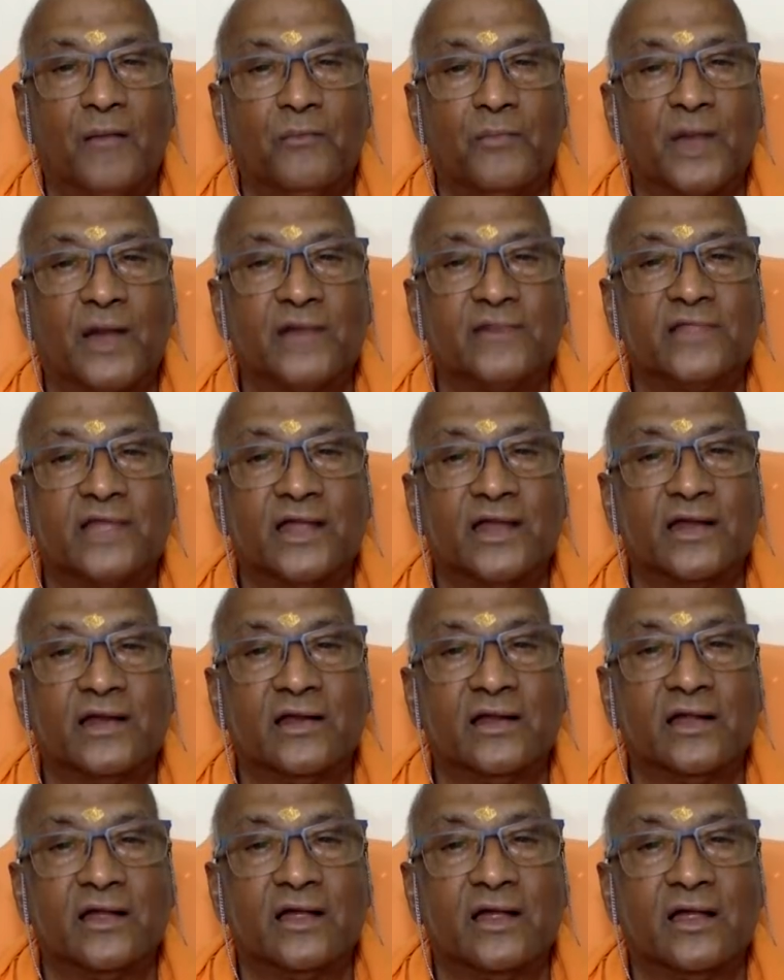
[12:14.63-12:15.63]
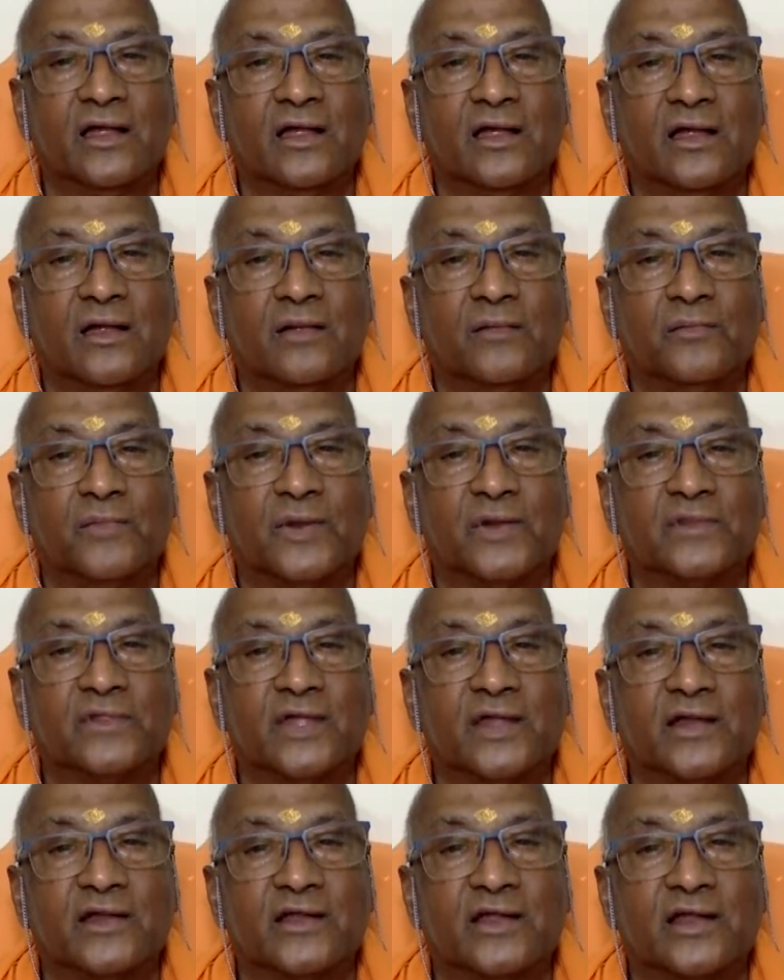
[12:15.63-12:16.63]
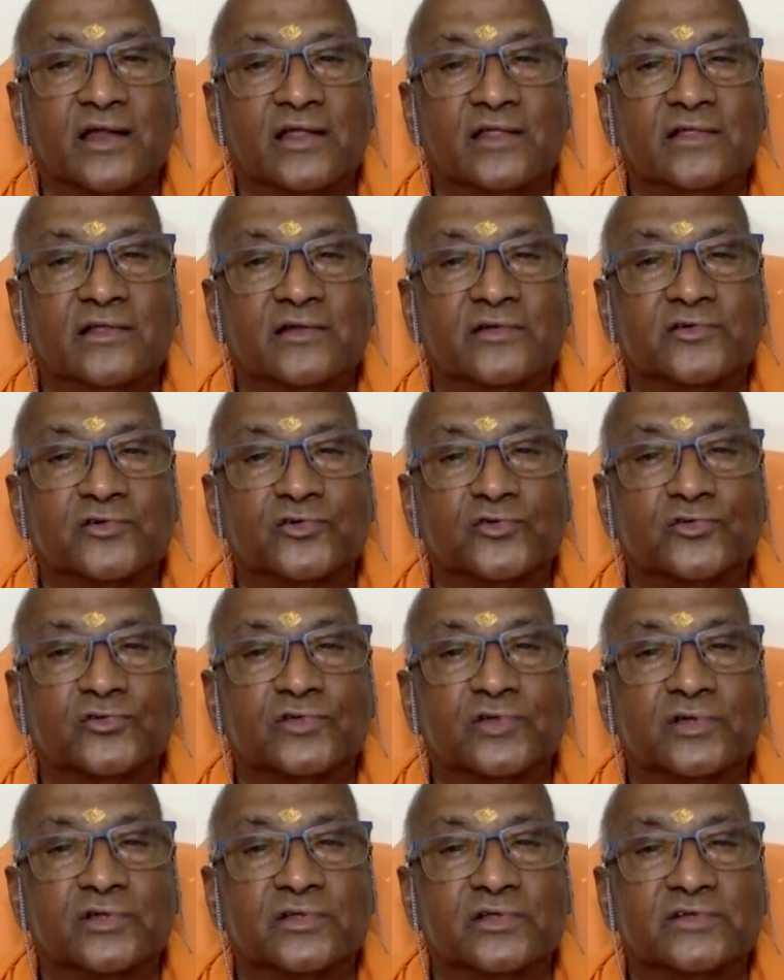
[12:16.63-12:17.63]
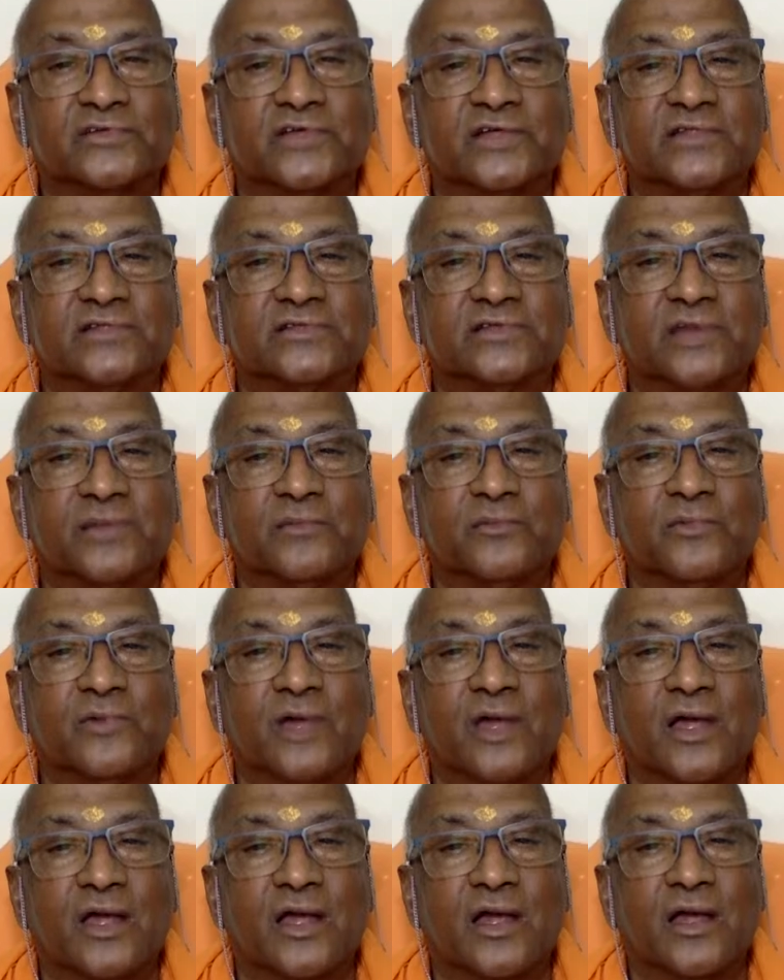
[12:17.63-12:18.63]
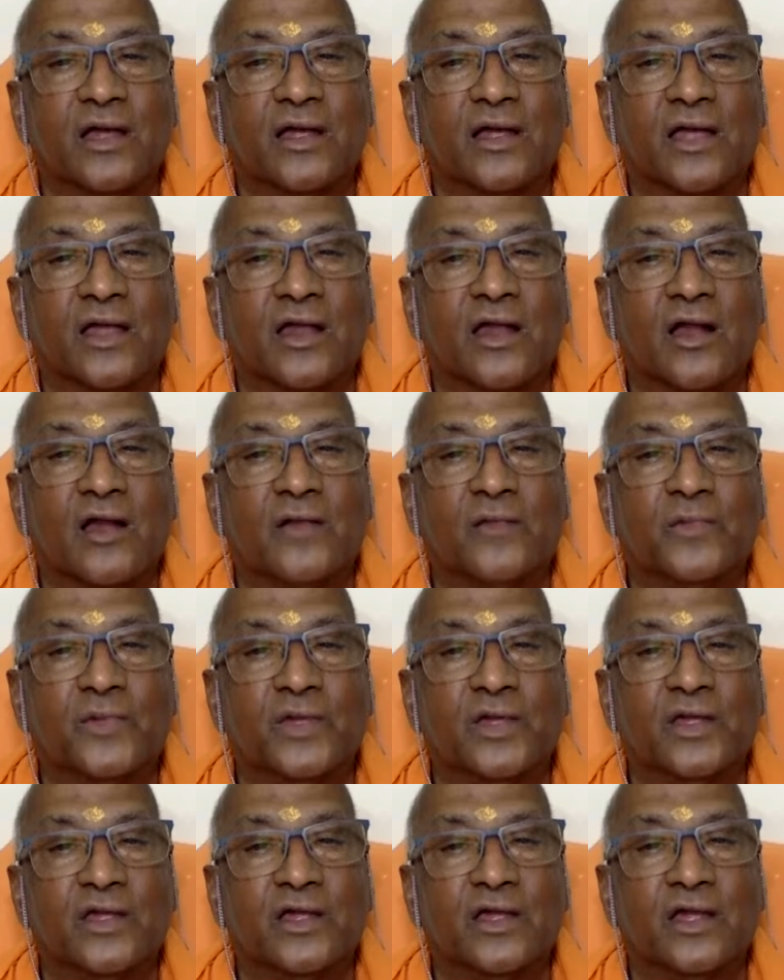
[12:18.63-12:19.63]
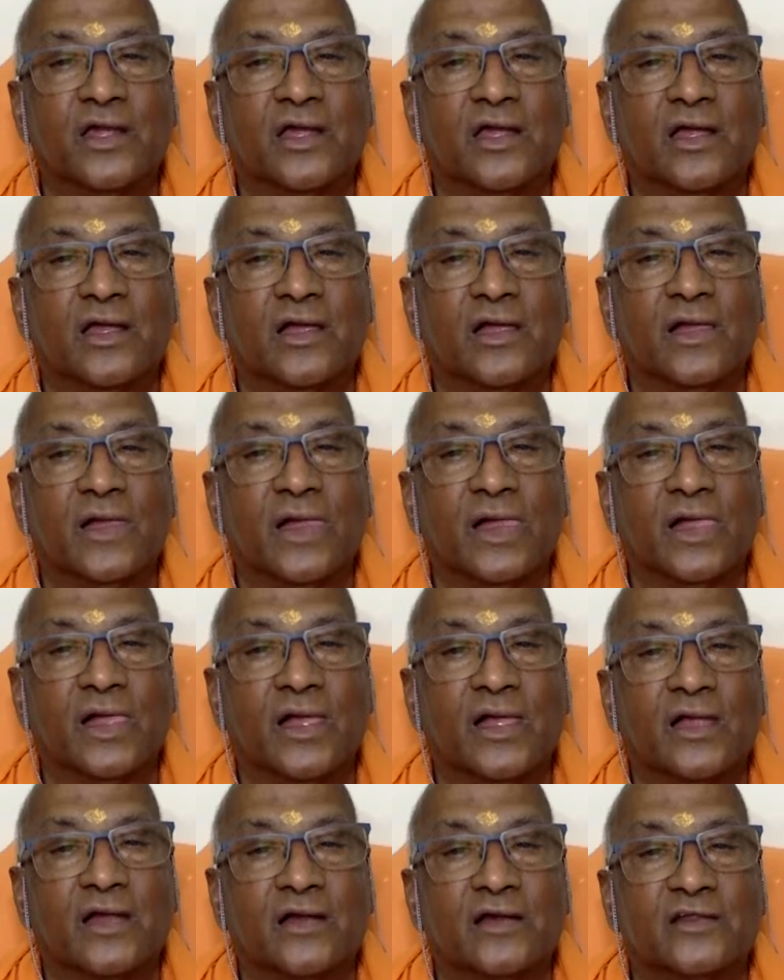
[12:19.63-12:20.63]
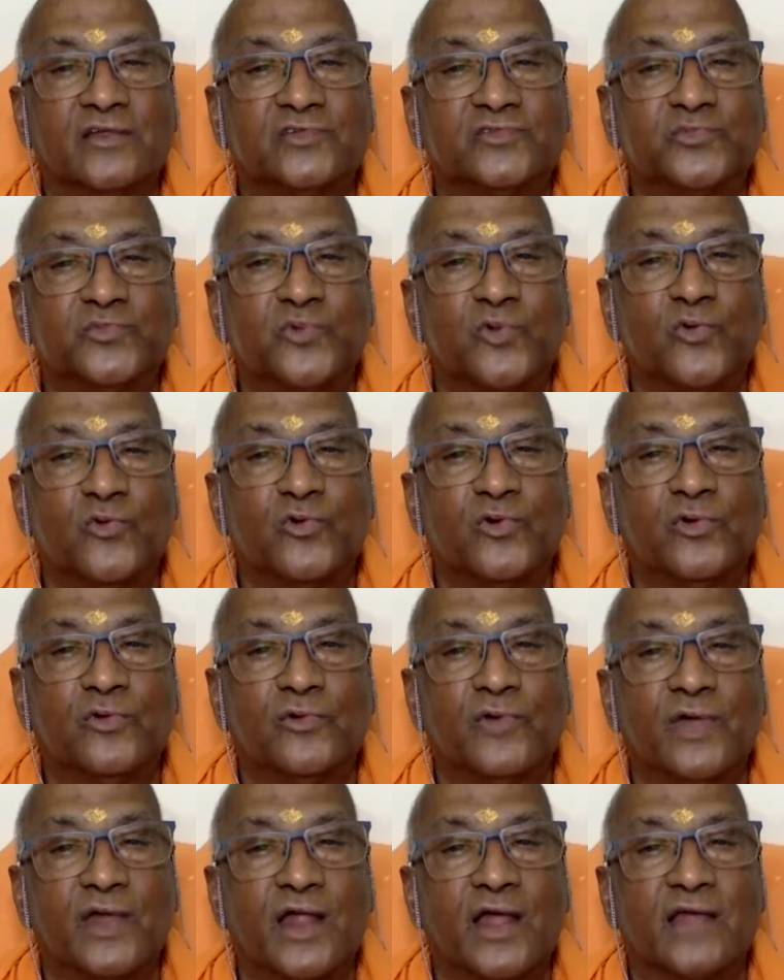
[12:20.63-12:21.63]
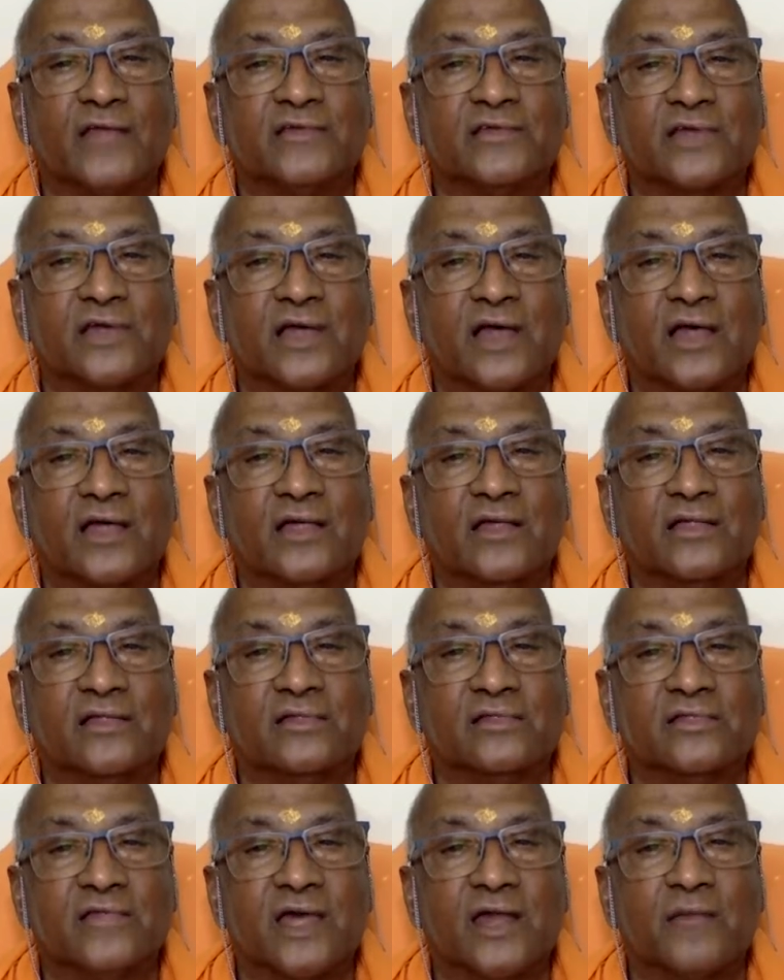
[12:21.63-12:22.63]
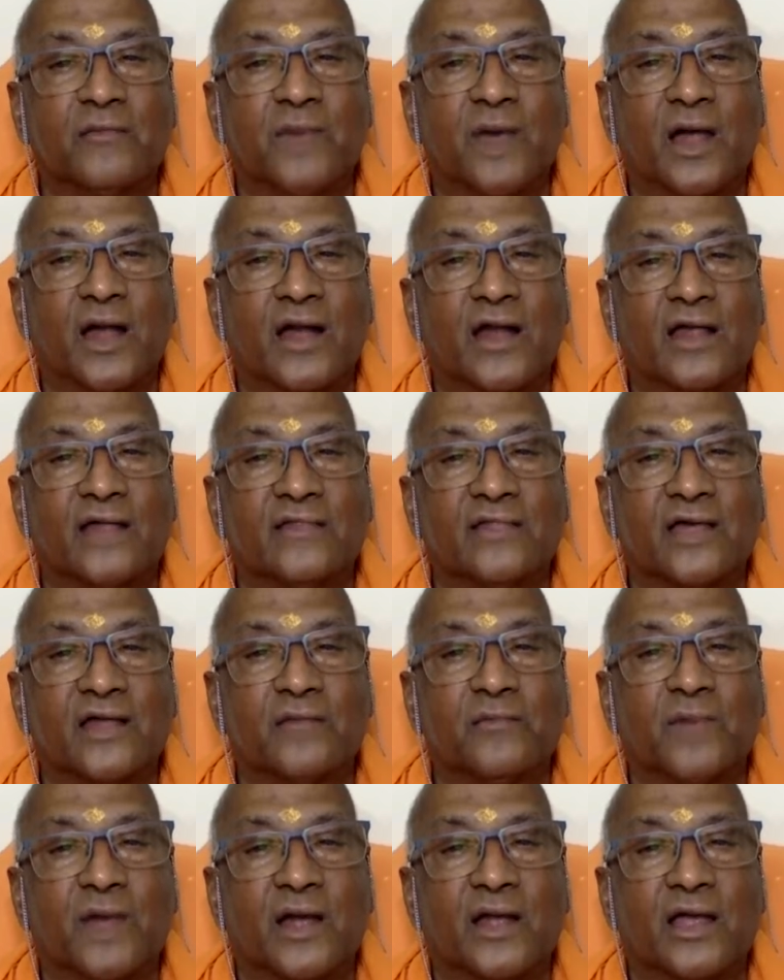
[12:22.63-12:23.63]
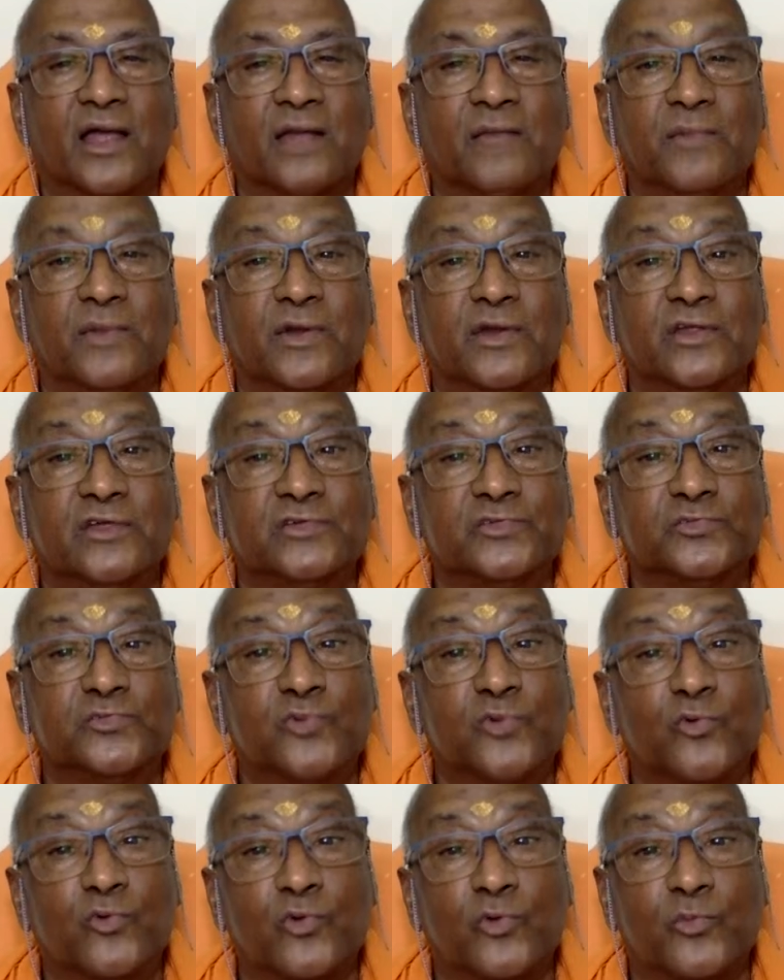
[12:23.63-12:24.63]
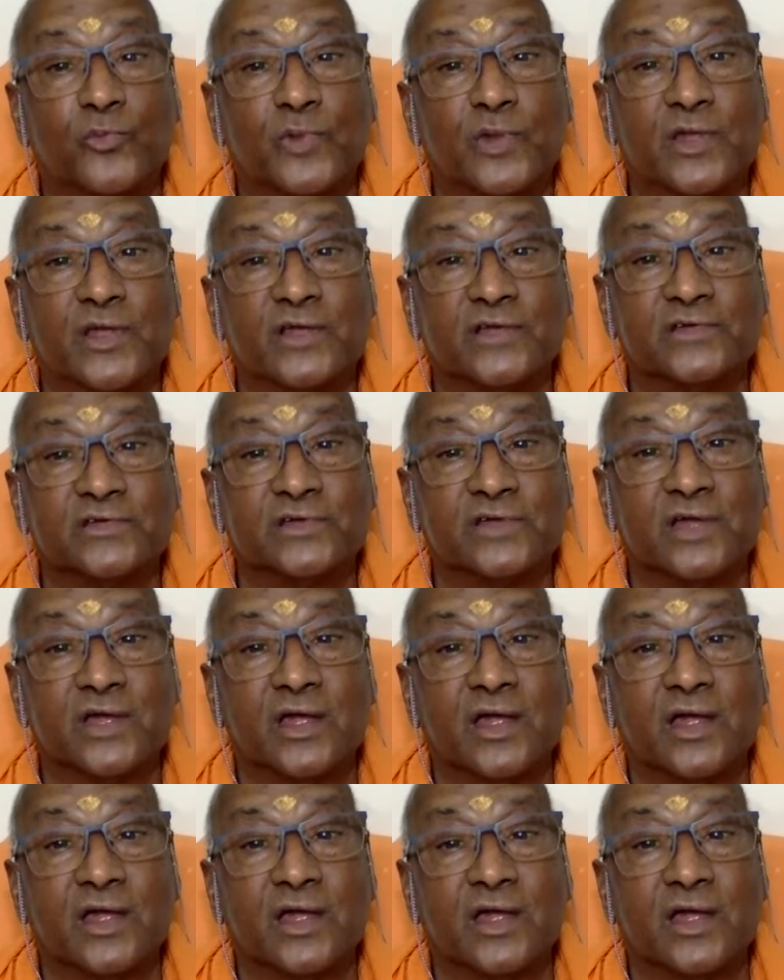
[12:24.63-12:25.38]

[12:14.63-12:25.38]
But then, really the truth, the satyam, cannot be disproved, whereas dharma and adharma can be disproved, please.